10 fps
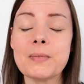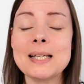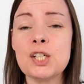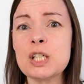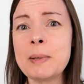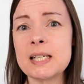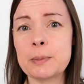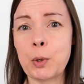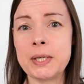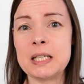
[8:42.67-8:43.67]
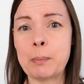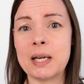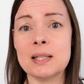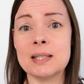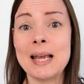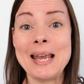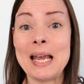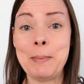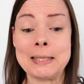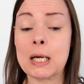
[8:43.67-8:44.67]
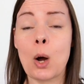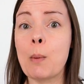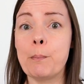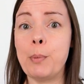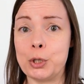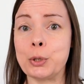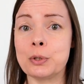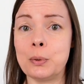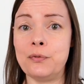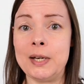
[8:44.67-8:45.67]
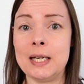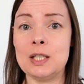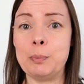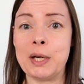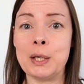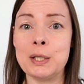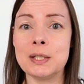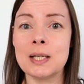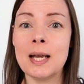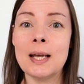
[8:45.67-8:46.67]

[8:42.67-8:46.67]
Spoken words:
It's just a bit disappointing because it means I can't push on to a finish, because